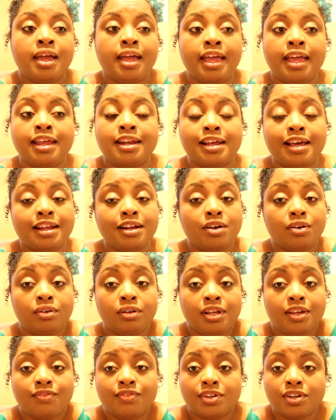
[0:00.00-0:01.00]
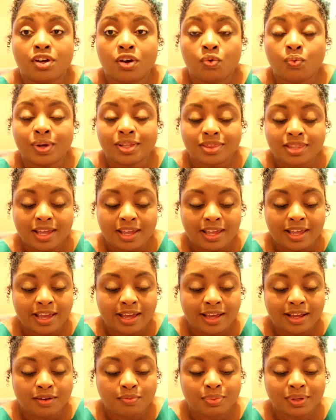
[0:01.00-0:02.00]
and I don't even know what they
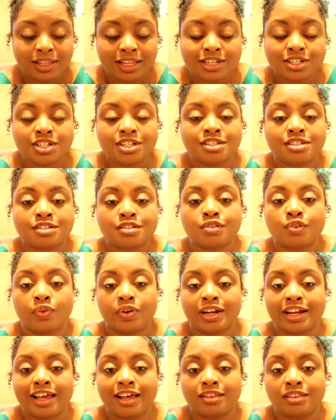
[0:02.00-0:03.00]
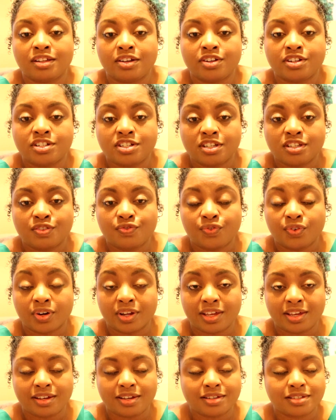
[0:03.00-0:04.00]
had, but let's just throw it out there just for
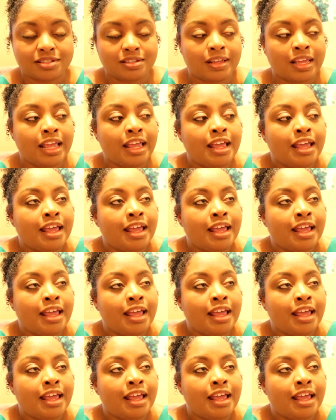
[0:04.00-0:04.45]
kicks.